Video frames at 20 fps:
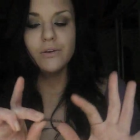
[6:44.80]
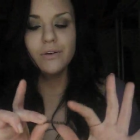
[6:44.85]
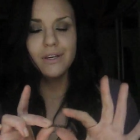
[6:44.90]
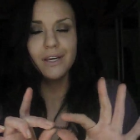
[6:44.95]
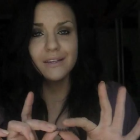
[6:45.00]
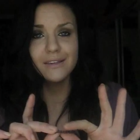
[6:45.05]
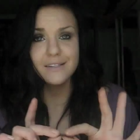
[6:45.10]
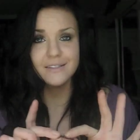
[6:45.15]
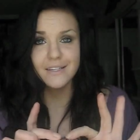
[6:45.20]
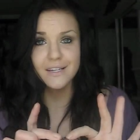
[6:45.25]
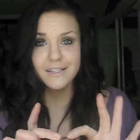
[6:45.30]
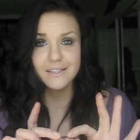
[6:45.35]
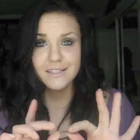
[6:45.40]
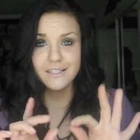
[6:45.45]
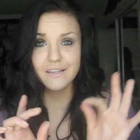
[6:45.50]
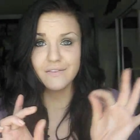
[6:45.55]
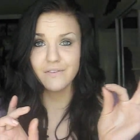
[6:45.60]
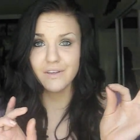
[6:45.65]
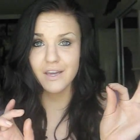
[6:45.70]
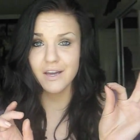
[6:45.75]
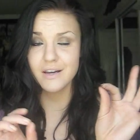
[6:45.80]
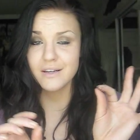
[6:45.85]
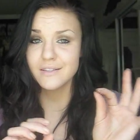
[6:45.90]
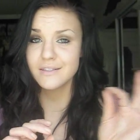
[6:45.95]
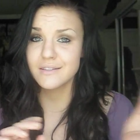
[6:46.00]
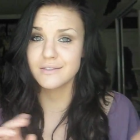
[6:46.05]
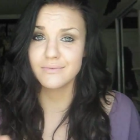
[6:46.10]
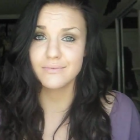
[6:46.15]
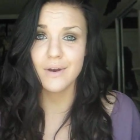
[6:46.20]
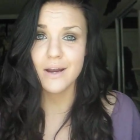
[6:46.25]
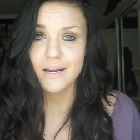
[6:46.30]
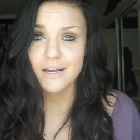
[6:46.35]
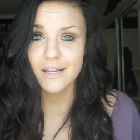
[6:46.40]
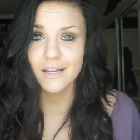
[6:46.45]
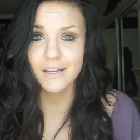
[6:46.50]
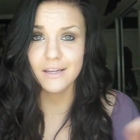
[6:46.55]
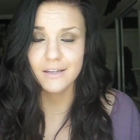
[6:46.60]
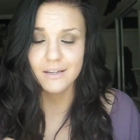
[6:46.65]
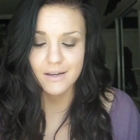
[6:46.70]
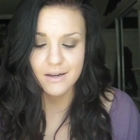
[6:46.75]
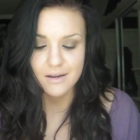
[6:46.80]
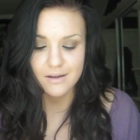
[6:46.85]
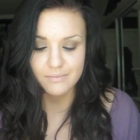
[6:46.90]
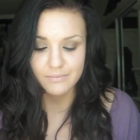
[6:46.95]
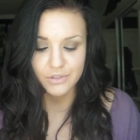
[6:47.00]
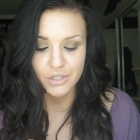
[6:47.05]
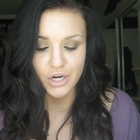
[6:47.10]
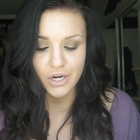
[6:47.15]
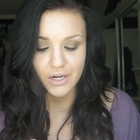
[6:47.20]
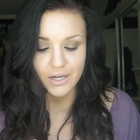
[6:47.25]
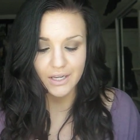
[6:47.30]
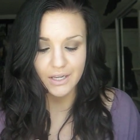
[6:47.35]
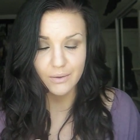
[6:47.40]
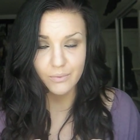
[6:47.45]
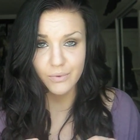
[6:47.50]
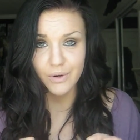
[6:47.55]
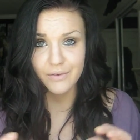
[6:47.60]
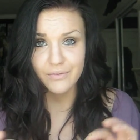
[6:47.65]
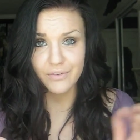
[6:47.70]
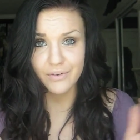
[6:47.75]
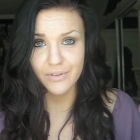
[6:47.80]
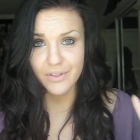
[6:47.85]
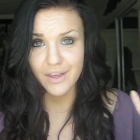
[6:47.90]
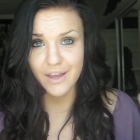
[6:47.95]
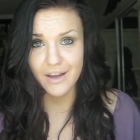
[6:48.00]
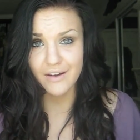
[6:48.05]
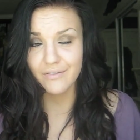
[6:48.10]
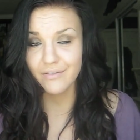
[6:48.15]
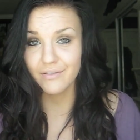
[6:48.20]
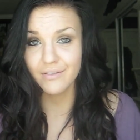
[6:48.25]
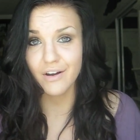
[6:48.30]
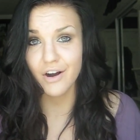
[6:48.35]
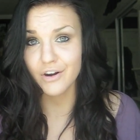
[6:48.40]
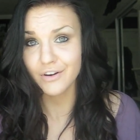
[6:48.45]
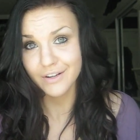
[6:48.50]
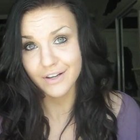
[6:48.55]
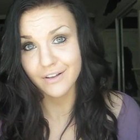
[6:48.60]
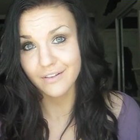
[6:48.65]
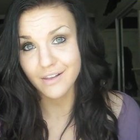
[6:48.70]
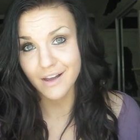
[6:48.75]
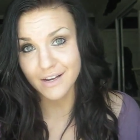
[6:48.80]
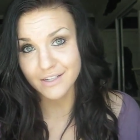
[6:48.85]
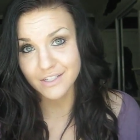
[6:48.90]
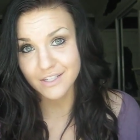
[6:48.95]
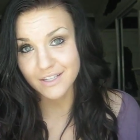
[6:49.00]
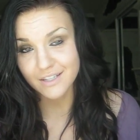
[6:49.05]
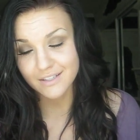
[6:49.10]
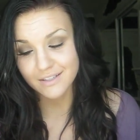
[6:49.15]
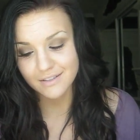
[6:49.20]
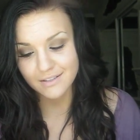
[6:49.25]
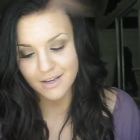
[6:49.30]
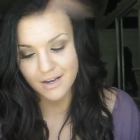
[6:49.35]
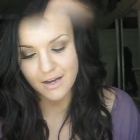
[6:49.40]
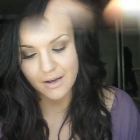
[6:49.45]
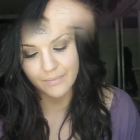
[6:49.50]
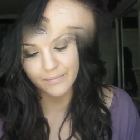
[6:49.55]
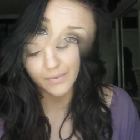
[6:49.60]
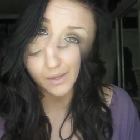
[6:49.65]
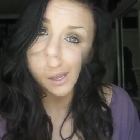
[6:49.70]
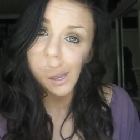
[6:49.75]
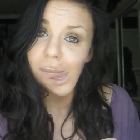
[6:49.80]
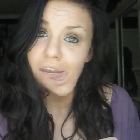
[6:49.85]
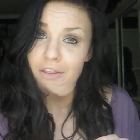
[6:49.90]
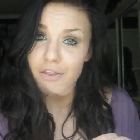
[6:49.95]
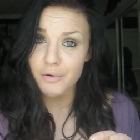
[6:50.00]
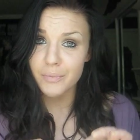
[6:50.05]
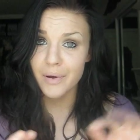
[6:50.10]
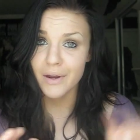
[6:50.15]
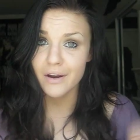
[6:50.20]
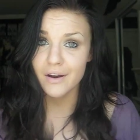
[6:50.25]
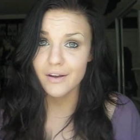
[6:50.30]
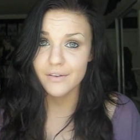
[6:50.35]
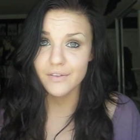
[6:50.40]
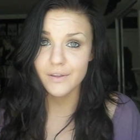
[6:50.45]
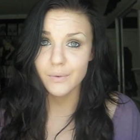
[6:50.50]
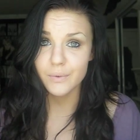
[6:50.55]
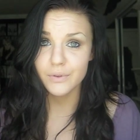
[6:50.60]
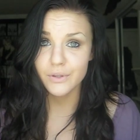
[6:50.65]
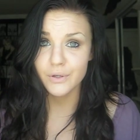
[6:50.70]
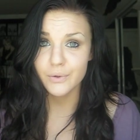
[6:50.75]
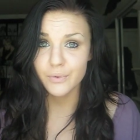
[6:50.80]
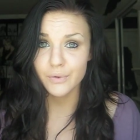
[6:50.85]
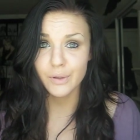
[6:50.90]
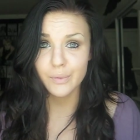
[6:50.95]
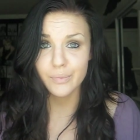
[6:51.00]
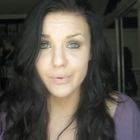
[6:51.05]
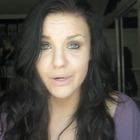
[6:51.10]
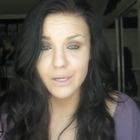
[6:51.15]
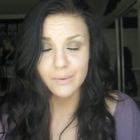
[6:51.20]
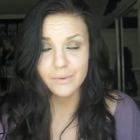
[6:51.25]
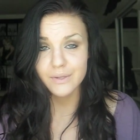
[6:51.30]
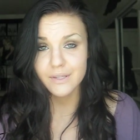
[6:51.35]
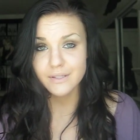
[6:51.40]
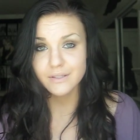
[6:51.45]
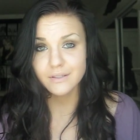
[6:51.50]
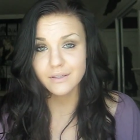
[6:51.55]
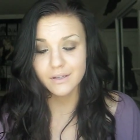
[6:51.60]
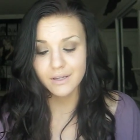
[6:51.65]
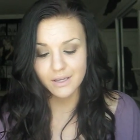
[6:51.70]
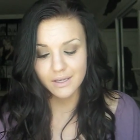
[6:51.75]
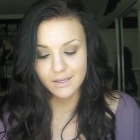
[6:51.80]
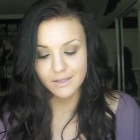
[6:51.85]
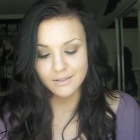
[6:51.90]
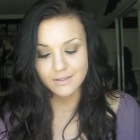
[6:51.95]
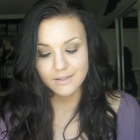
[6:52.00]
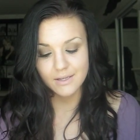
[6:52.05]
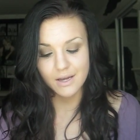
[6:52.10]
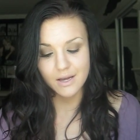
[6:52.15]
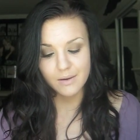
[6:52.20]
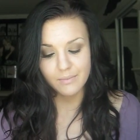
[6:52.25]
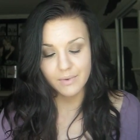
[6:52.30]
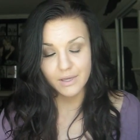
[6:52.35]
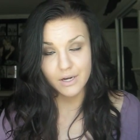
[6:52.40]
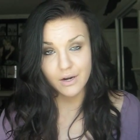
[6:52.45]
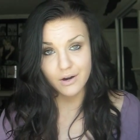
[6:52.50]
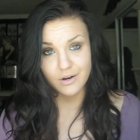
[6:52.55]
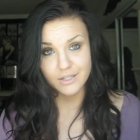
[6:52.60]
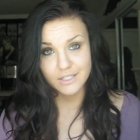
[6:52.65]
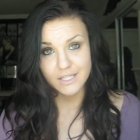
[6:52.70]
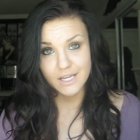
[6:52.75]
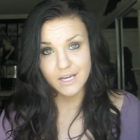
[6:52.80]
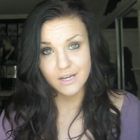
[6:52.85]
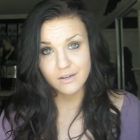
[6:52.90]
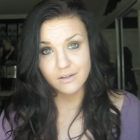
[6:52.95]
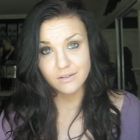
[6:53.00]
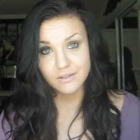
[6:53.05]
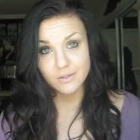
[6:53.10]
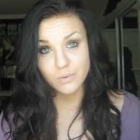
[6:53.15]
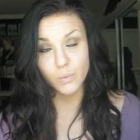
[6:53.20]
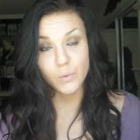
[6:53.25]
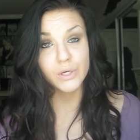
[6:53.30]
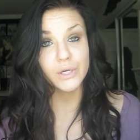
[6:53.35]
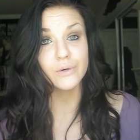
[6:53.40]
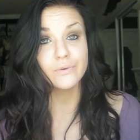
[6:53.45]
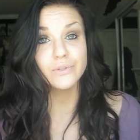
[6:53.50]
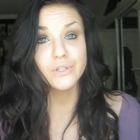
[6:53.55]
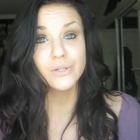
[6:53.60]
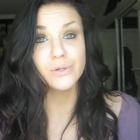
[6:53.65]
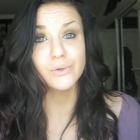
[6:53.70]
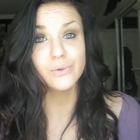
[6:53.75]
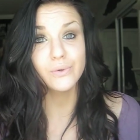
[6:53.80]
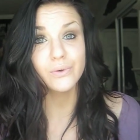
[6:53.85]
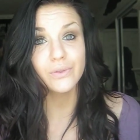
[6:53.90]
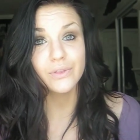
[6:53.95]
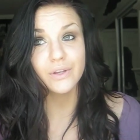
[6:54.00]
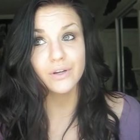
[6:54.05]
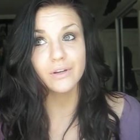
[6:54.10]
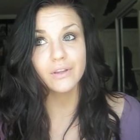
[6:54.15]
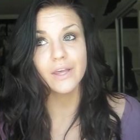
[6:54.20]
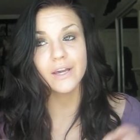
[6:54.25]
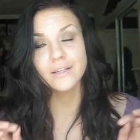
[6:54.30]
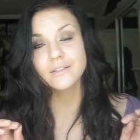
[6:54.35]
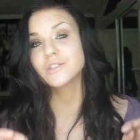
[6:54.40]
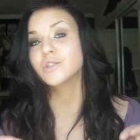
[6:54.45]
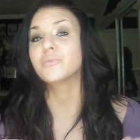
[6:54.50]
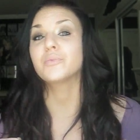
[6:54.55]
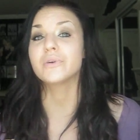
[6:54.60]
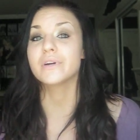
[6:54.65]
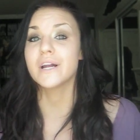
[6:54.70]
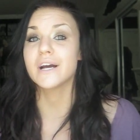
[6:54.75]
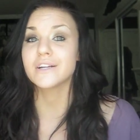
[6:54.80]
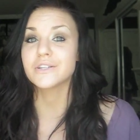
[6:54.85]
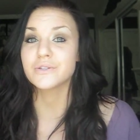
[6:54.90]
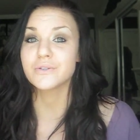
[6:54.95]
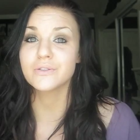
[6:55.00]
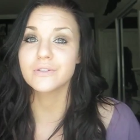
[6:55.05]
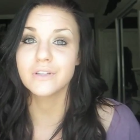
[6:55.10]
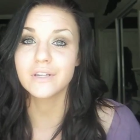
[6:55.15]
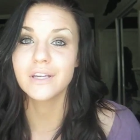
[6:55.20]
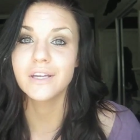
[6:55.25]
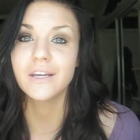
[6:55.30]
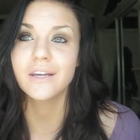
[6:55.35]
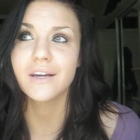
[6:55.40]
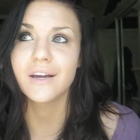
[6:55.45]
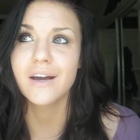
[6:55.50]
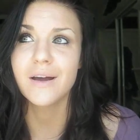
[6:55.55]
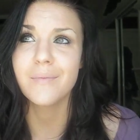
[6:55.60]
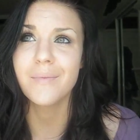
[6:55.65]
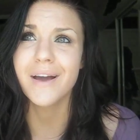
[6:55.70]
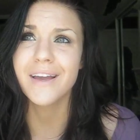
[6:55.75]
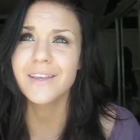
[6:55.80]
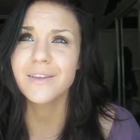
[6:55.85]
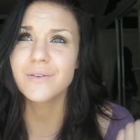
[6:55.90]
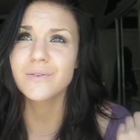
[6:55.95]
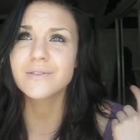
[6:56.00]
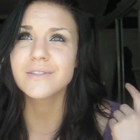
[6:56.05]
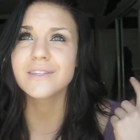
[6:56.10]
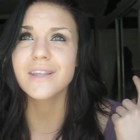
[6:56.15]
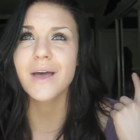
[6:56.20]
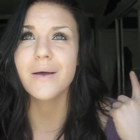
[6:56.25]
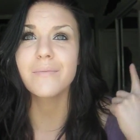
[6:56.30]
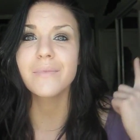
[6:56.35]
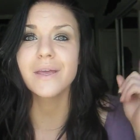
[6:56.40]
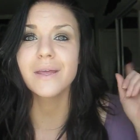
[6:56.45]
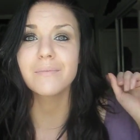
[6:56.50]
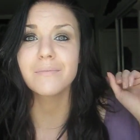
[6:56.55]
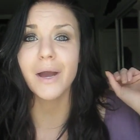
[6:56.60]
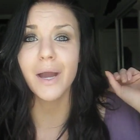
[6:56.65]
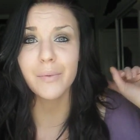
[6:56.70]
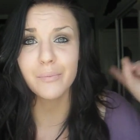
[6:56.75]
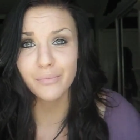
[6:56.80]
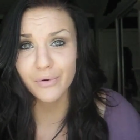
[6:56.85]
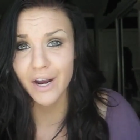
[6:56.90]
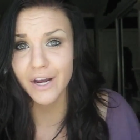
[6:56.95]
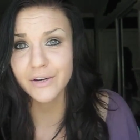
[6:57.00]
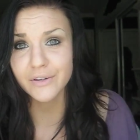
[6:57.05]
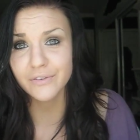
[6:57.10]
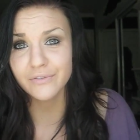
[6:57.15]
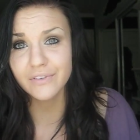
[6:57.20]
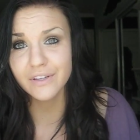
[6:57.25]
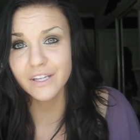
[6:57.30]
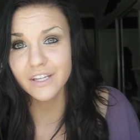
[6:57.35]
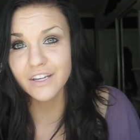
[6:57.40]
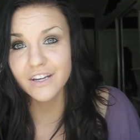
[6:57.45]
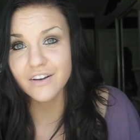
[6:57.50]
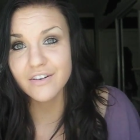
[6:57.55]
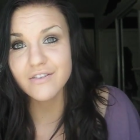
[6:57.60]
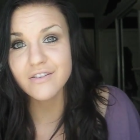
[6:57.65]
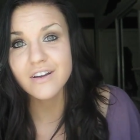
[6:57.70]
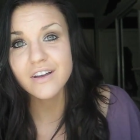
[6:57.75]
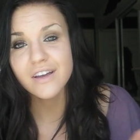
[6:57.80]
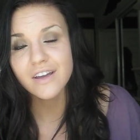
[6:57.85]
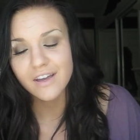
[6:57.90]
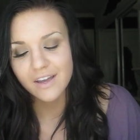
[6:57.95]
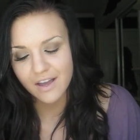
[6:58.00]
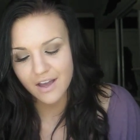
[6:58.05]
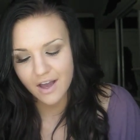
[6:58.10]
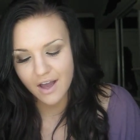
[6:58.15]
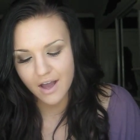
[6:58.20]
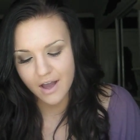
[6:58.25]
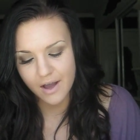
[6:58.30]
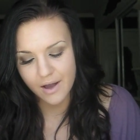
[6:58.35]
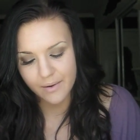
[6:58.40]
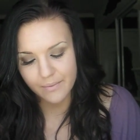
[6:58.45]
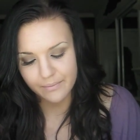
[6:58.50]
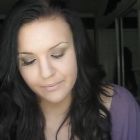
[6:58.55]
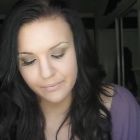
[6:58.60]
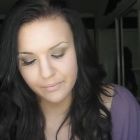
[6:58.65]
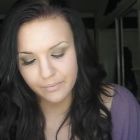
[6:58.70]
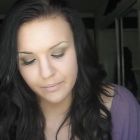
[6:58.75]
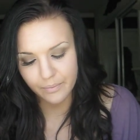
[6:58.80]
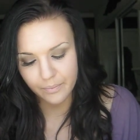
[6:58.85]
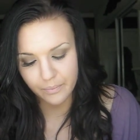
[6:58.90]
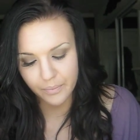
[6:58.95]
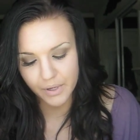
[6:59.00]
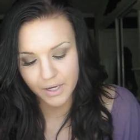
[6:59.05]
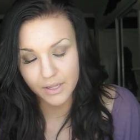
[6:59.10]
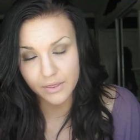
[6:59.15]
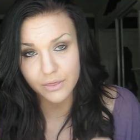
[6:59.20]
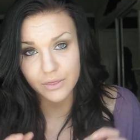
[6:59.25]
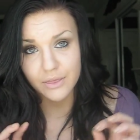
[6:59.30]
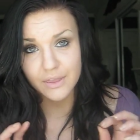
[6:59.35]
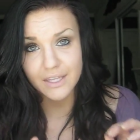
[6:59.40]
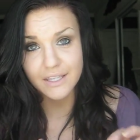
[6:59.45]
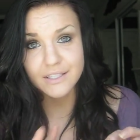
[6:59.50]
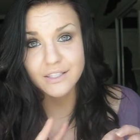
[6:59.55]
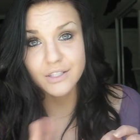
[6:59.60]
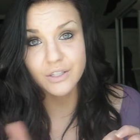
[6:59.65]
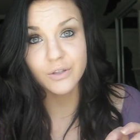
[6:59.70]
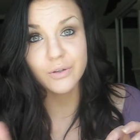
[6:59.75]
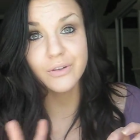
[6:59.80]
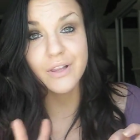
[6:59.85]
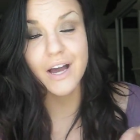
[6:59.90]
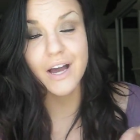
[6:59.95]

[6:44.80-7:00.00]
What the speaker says: you can get this at CVS, Rite Aid, Target, wherever they have Ardell lashes. And another pair I think would look really pretty with this look is in Ardell's 102. They're like super natural looking. I use them in my bridal video, but these 2